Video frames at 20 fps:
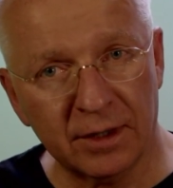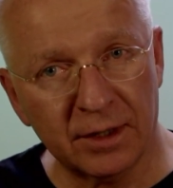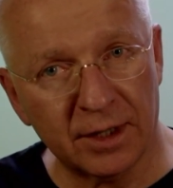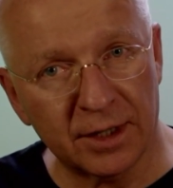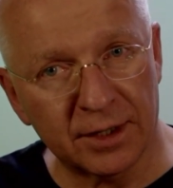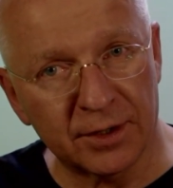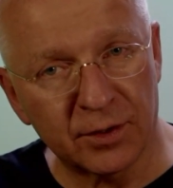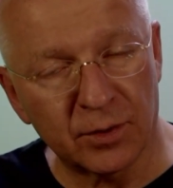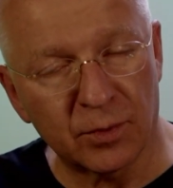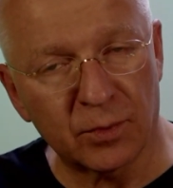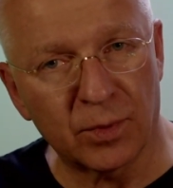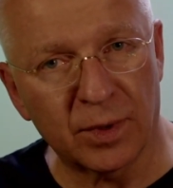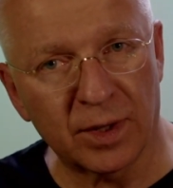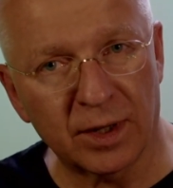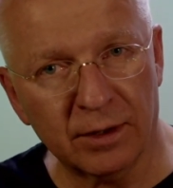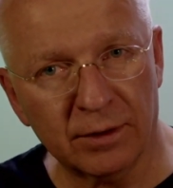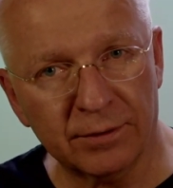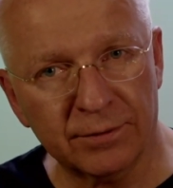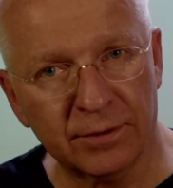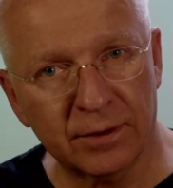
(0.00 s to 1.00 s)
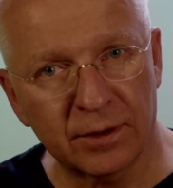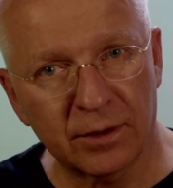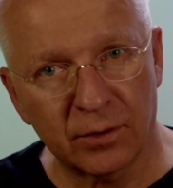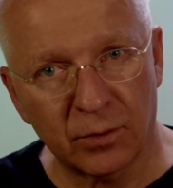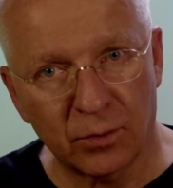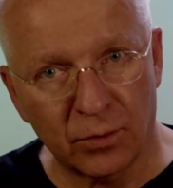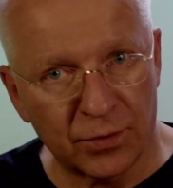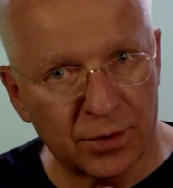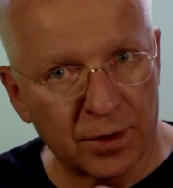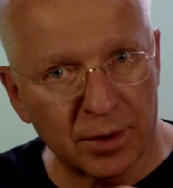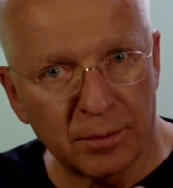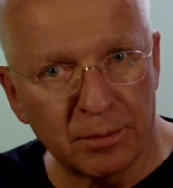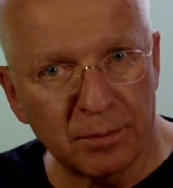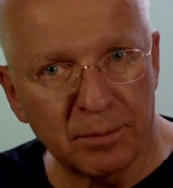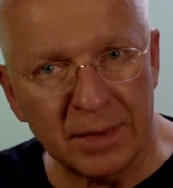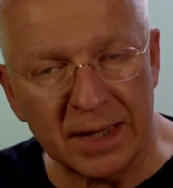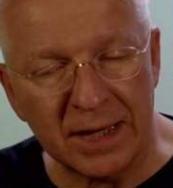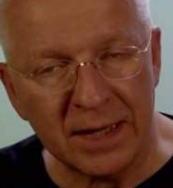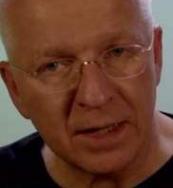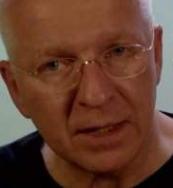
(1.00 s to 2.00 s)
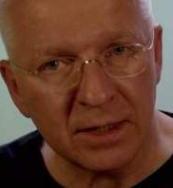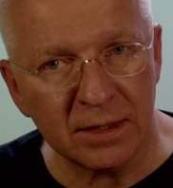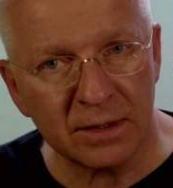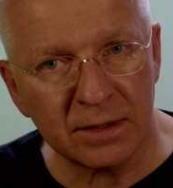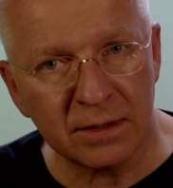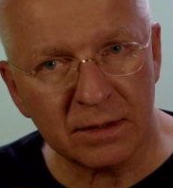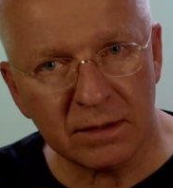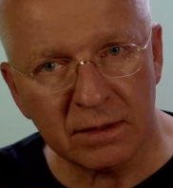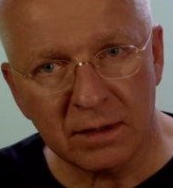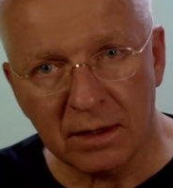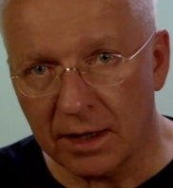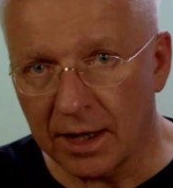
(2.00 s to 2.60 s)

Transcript: and wealth with meals